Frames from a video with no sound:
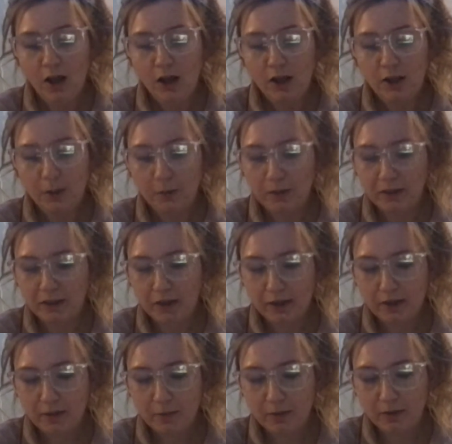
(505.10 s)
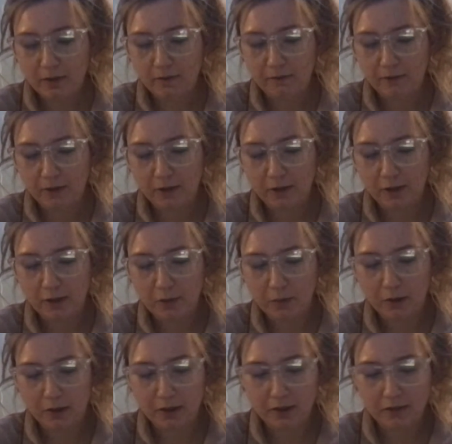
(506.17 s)
There was nothing but the fearless
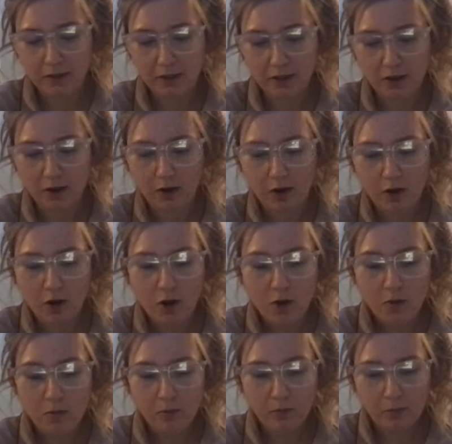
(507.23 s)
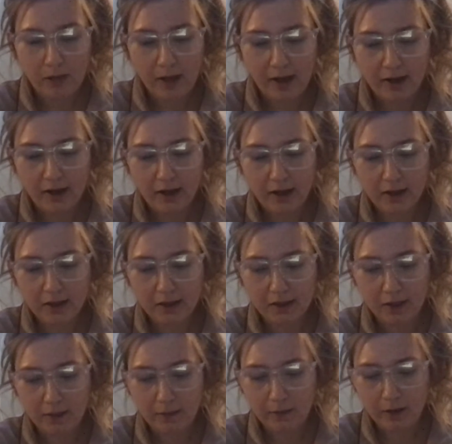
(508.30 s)
words of the song. Black as
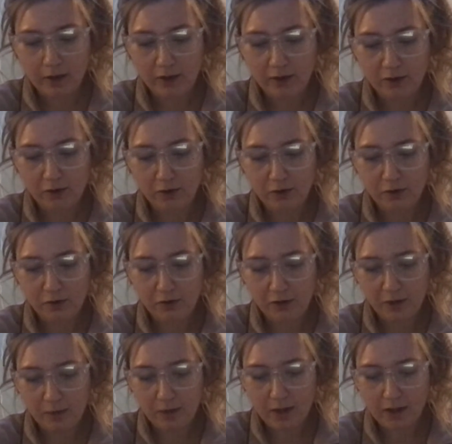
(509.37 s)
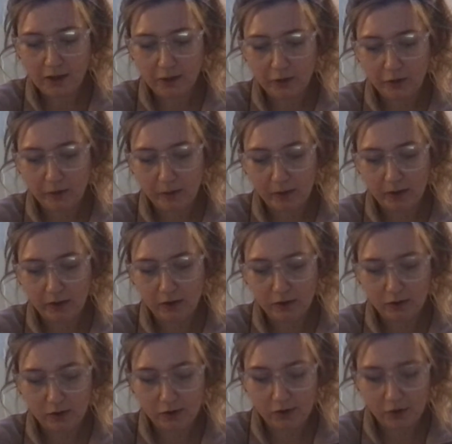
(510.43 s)
sleep and deep as dreaming,
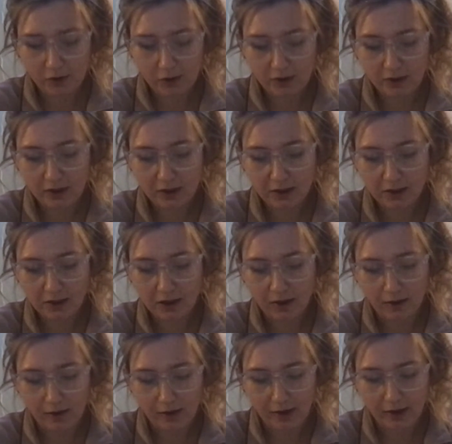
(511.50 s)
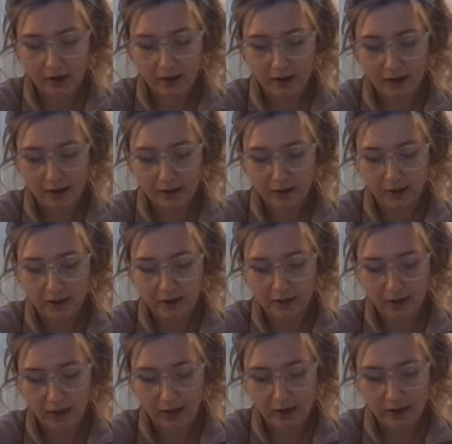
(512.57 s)
darkness like an endless
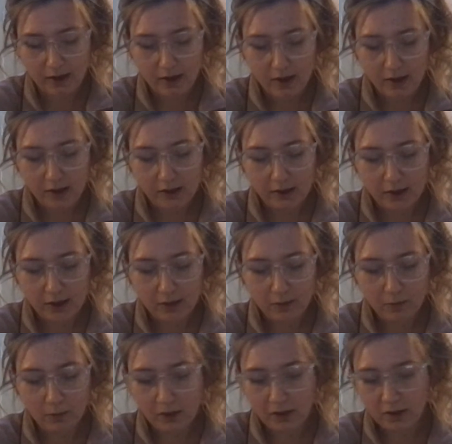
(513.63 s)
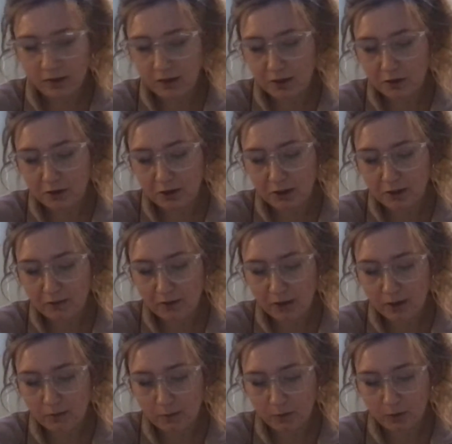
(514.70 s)
night, yet within the streets of
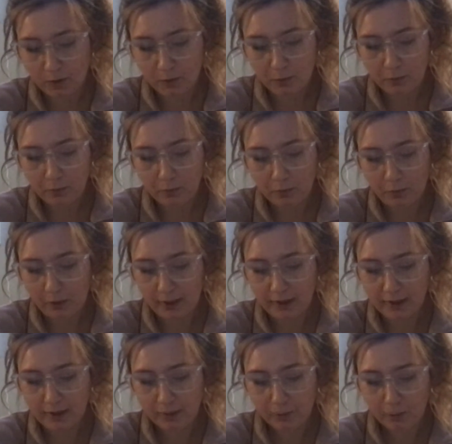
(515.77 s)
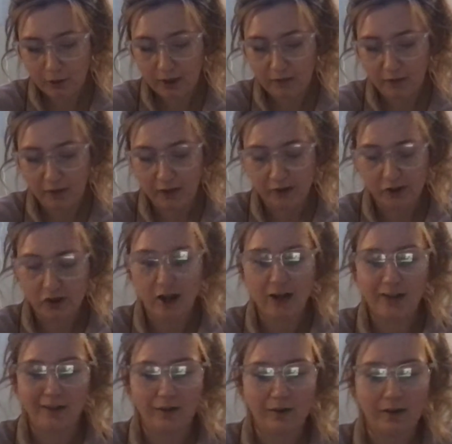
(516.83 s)
Ember, bright and bravely
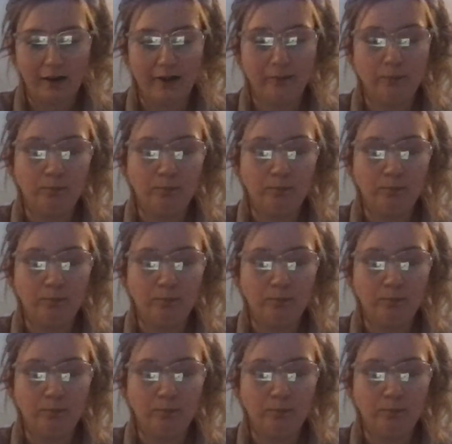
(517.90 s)
shines our light.